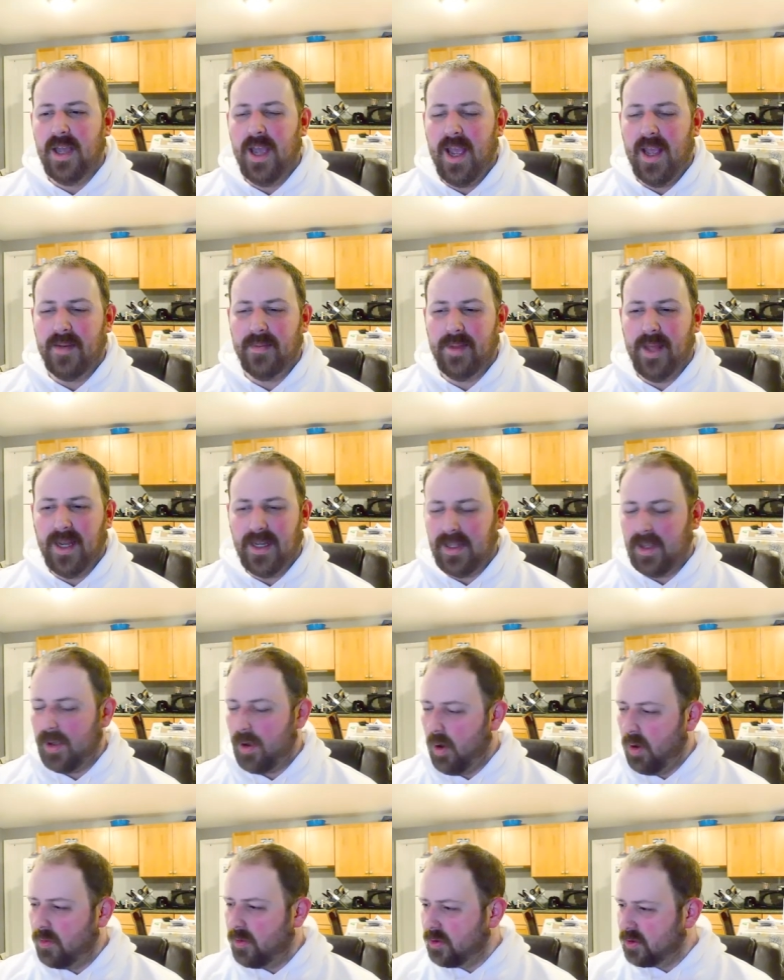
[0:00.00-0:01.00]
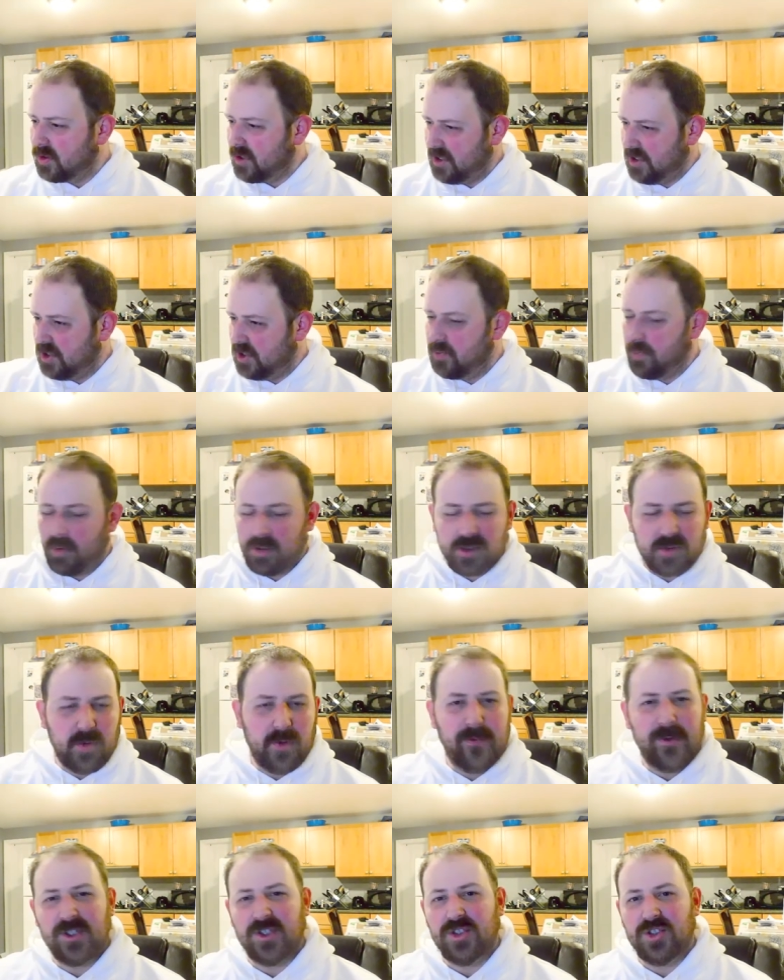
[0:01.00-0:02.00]
And all those like sports
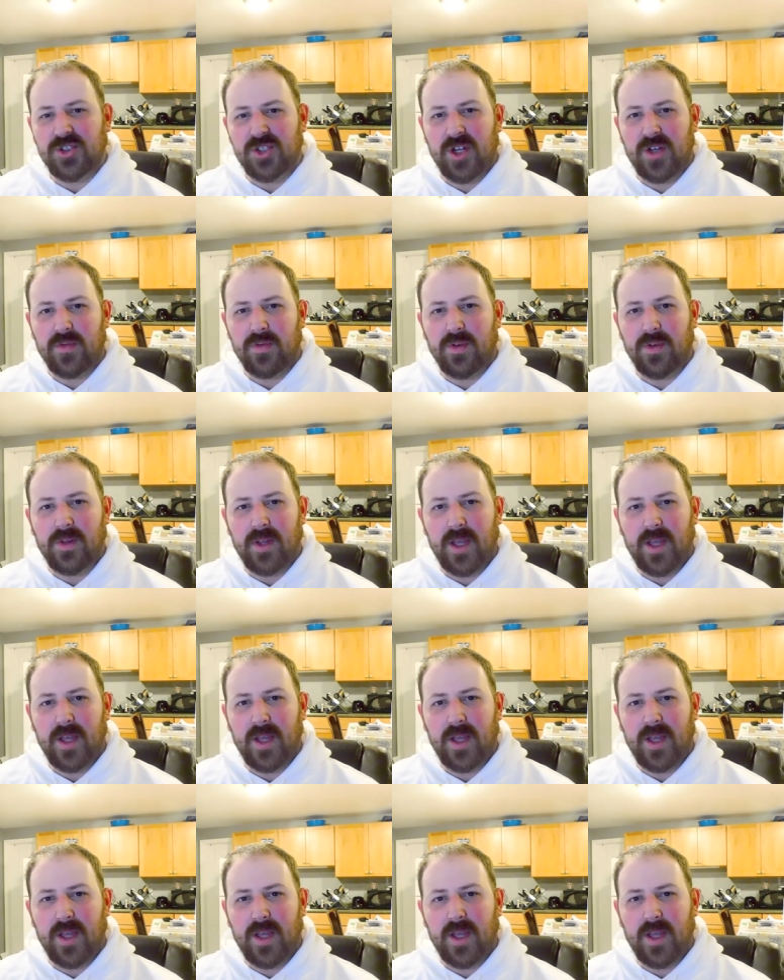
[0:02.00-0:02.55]
movies in general,